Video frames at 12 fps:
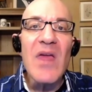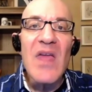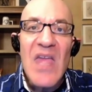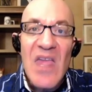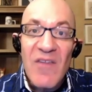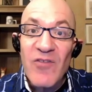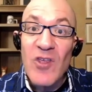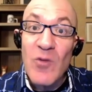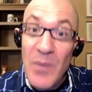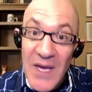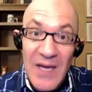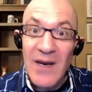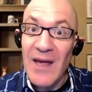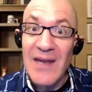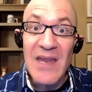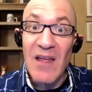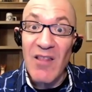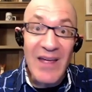If you pick an
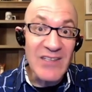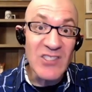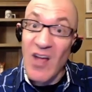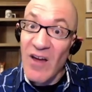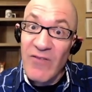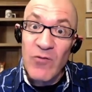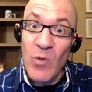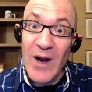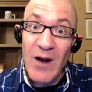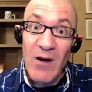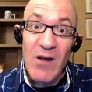idea like software,